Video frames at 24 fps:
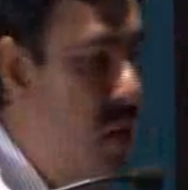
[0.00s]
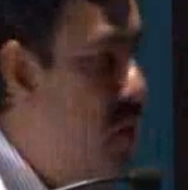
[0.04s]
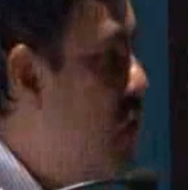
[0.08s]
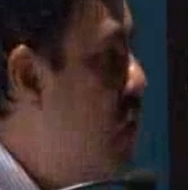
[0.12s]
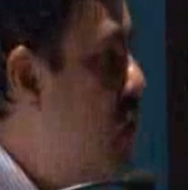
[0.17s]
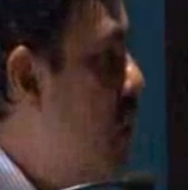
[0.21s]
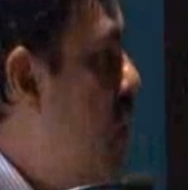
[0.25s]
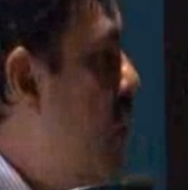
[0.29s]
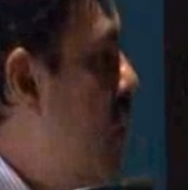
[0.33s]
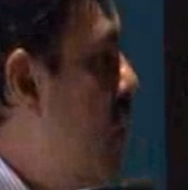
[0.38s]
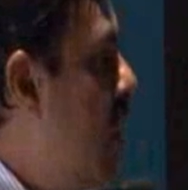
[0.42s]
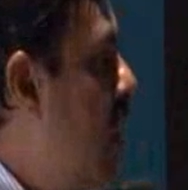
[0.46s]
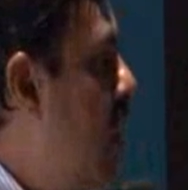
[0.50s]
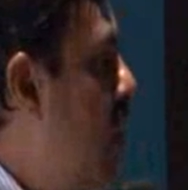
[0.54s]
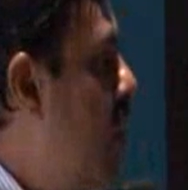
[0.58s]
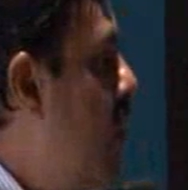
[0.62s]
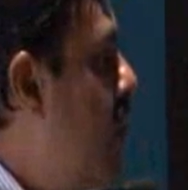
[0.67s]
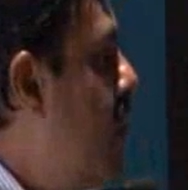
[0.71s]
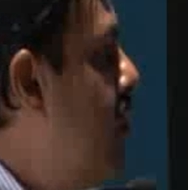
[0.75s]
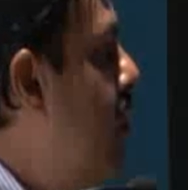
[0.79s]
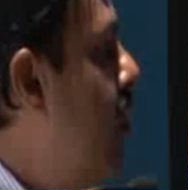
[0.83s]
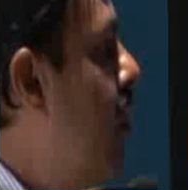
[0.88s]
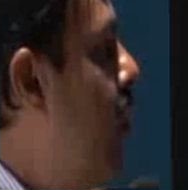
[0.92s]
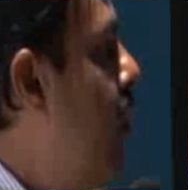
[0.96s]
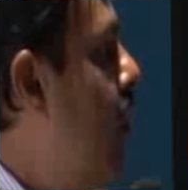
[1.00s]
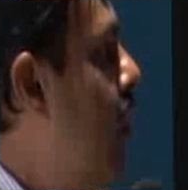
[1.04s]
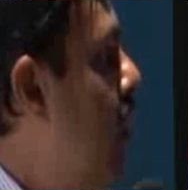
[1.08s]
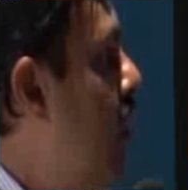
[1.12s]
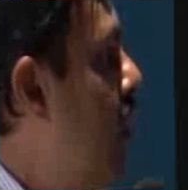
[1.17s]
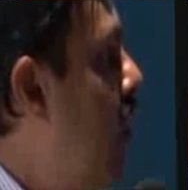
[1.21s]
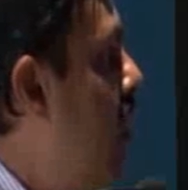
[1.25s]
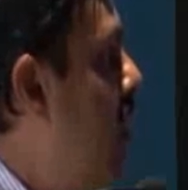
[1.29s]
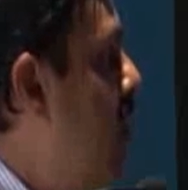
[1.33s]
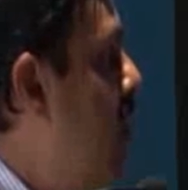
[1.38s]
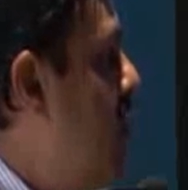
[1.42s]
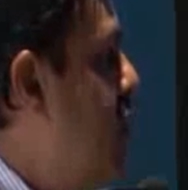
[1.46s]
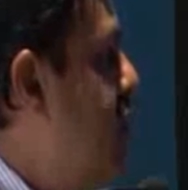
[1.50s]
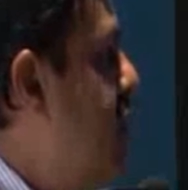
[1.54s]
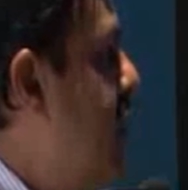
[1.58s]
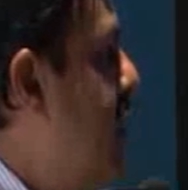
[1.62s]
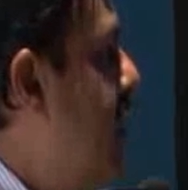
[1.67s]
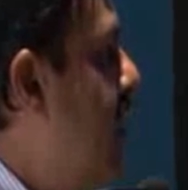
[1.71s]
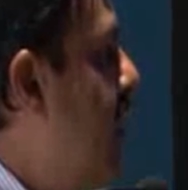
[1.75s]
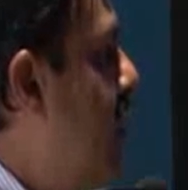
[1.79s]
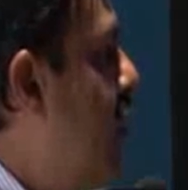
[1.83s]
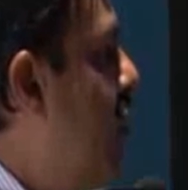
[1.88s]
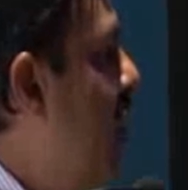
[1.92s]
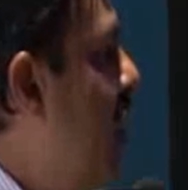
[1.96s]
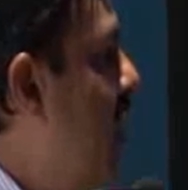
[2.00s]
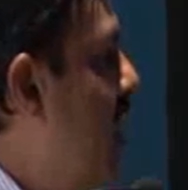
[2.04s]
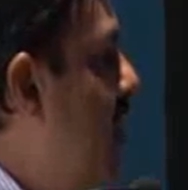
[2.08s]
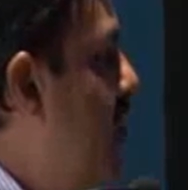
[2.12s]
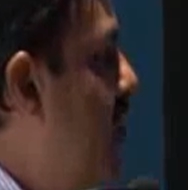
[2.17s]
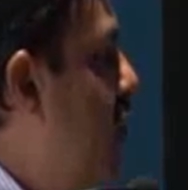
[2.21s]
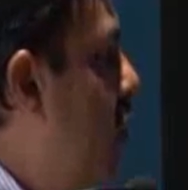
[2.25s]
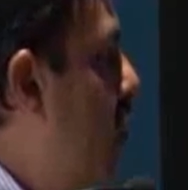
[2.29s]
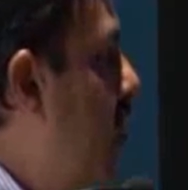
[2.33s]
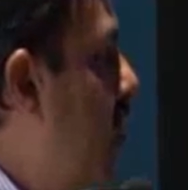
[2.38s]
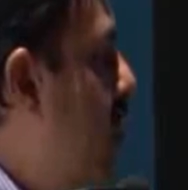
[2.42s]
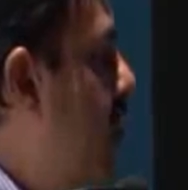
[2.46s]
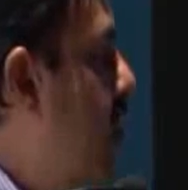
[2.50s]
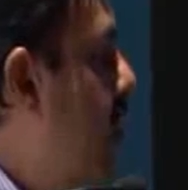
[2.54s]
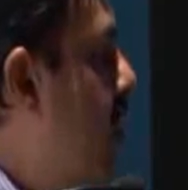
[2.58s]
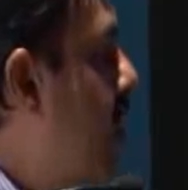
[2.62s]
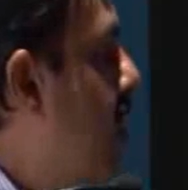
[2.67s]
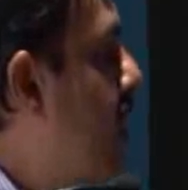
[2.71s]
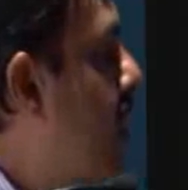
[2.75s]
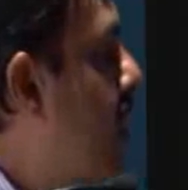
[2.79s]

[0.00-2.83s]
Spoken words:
So you have almost here 24